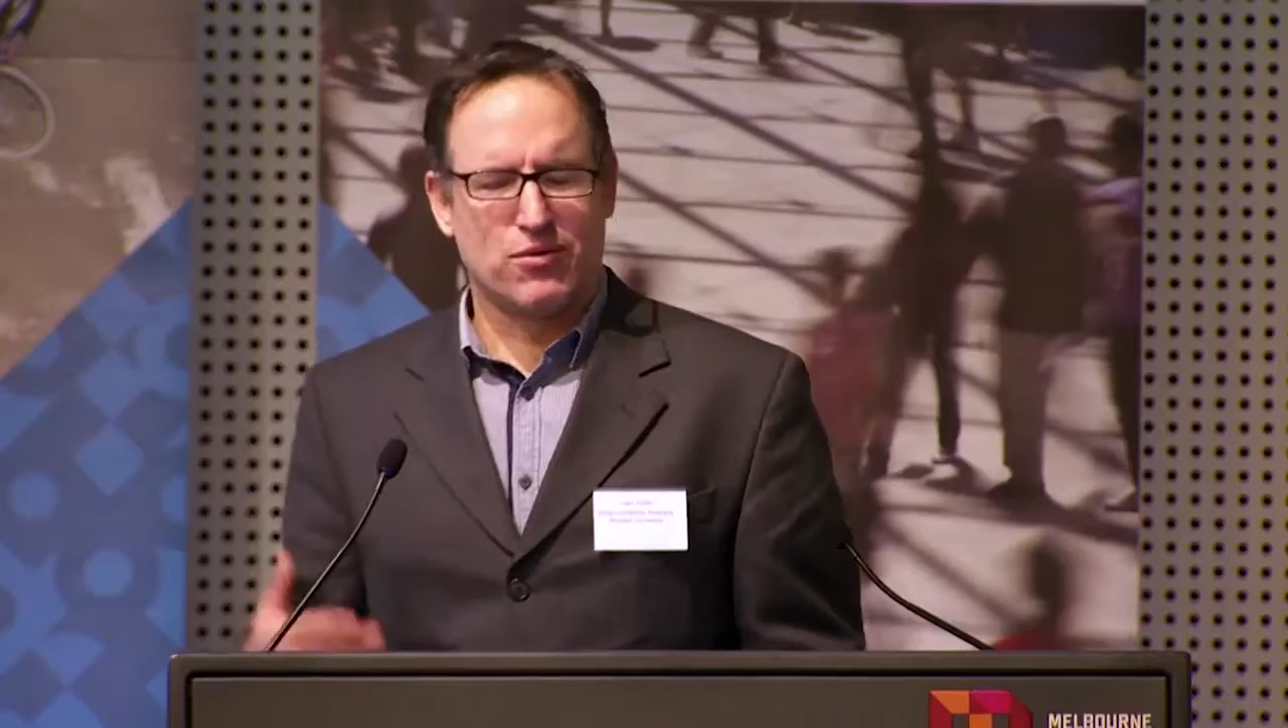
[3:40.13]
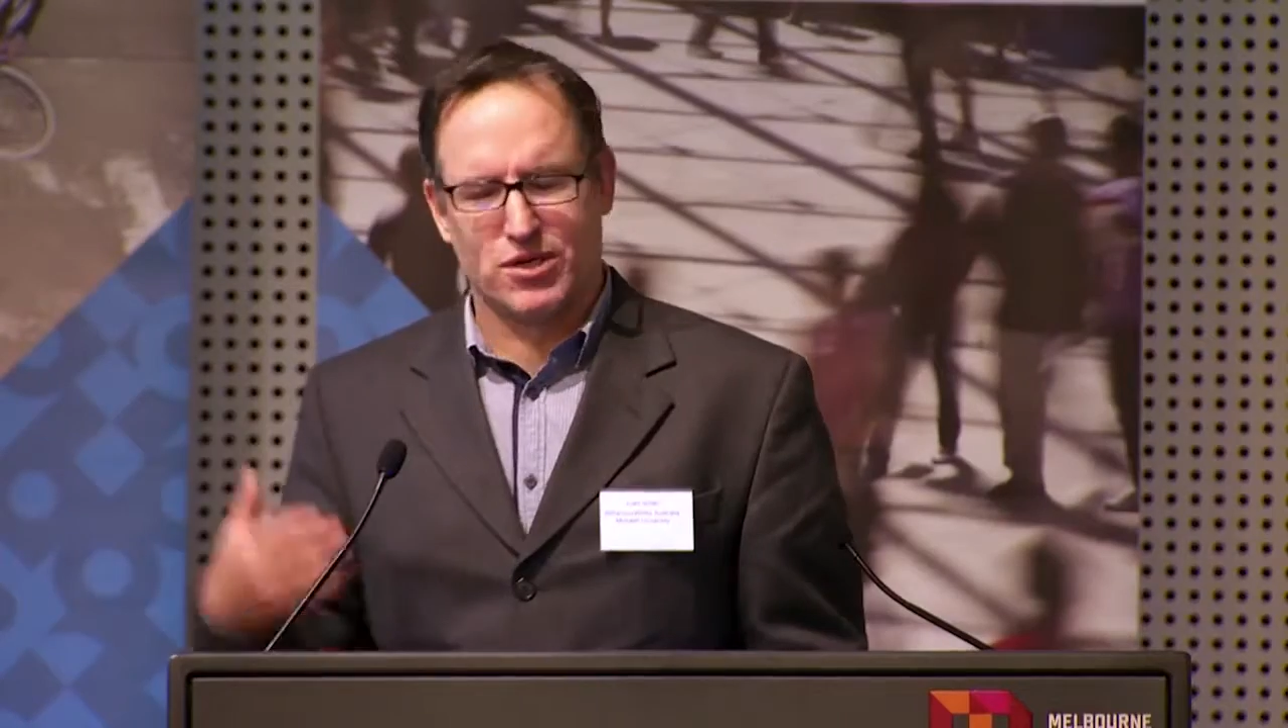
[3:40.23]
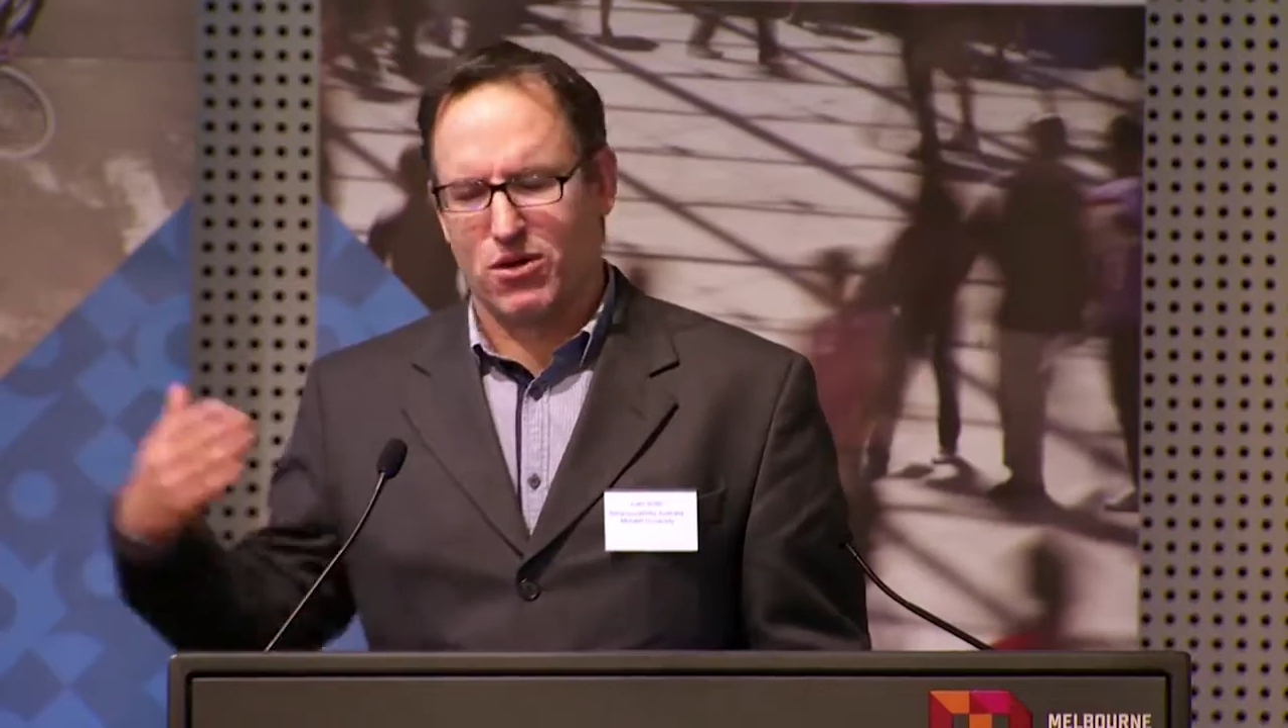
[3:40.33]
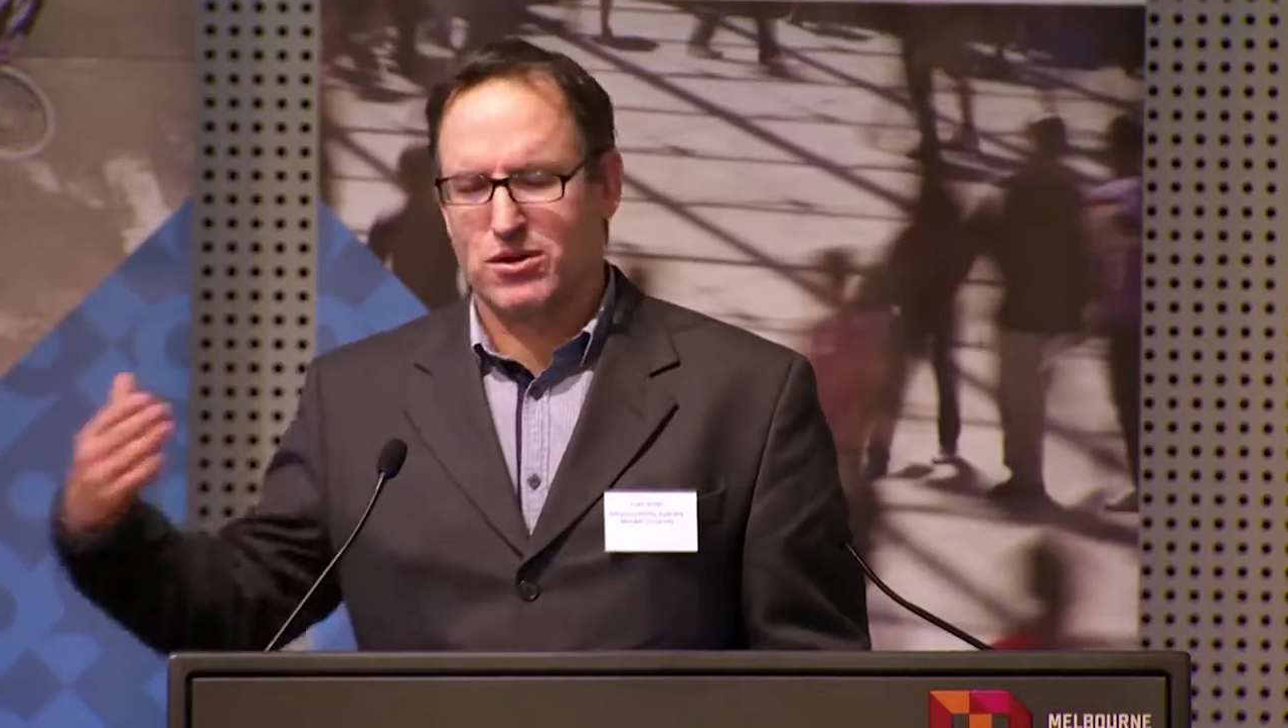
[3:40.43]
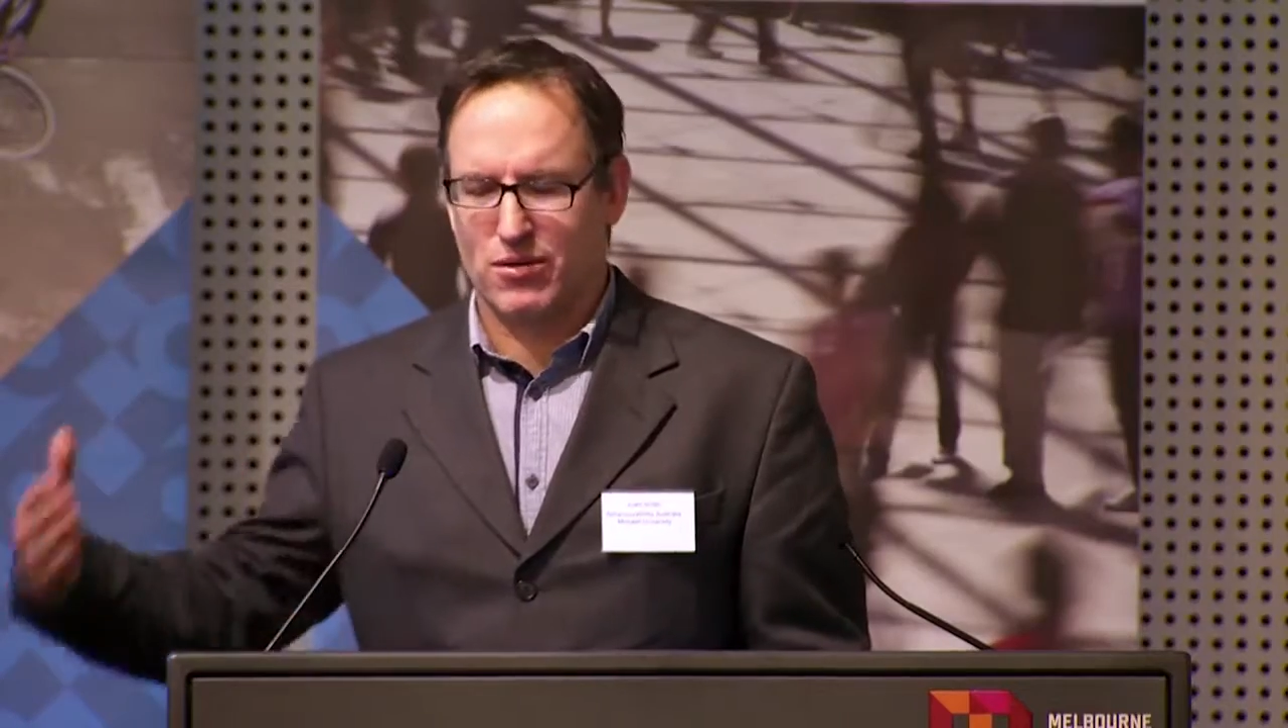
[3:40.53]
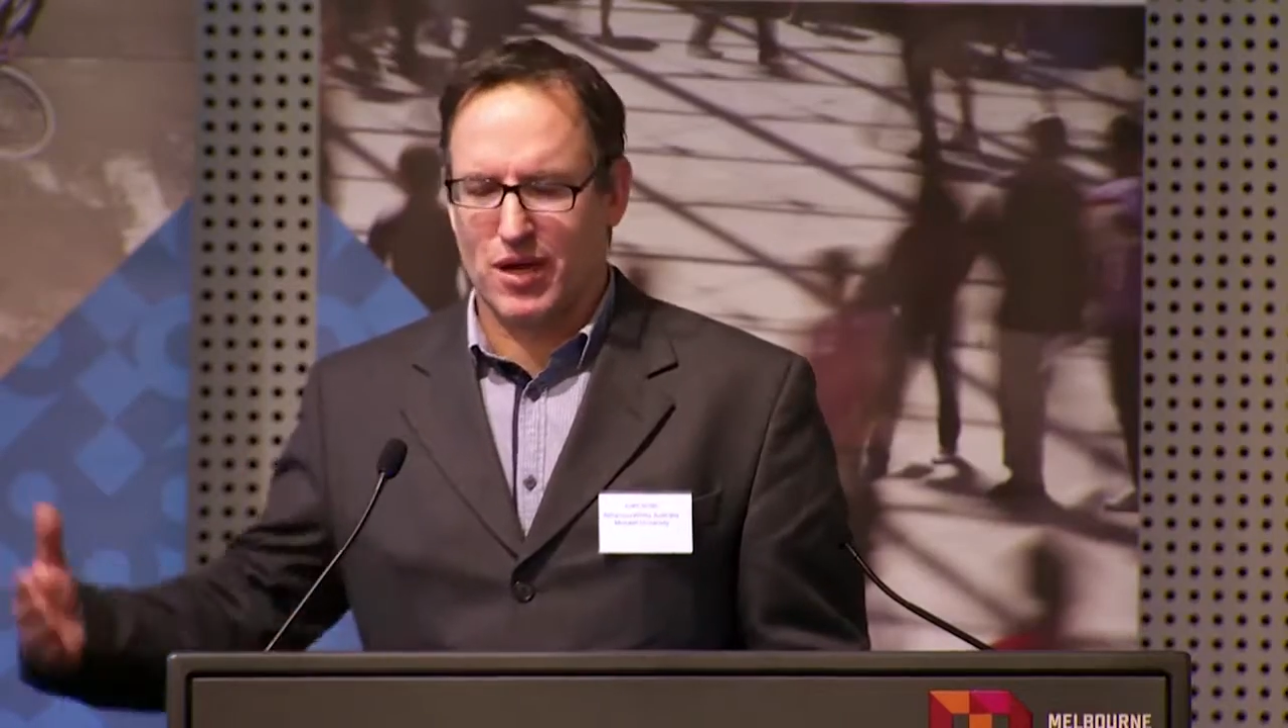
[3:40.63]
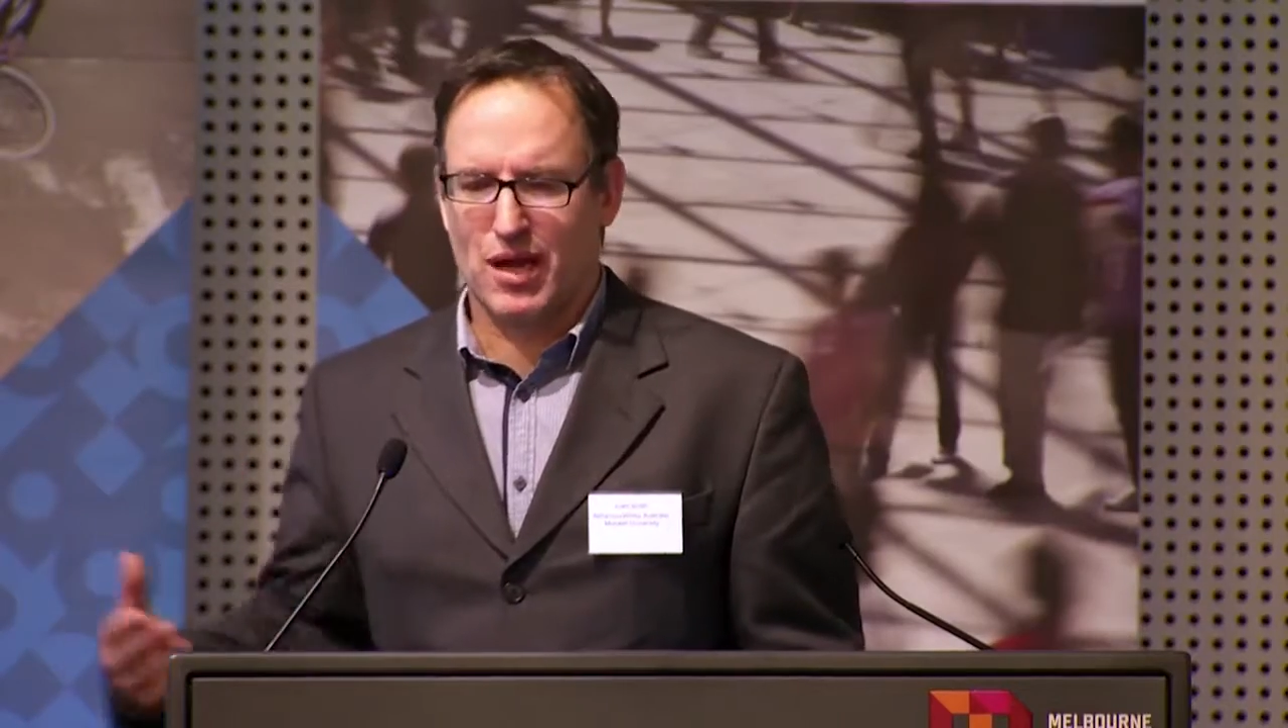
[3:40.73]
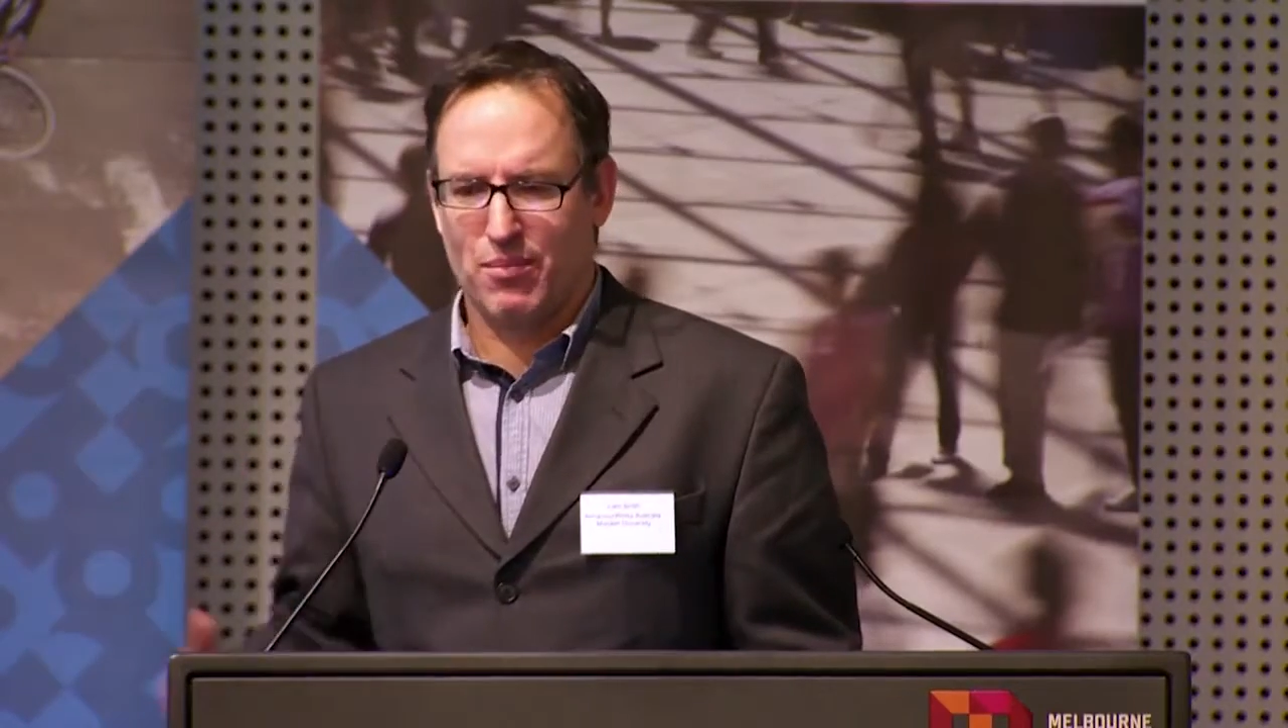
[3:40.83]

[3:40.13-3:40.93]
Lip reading: doctor and get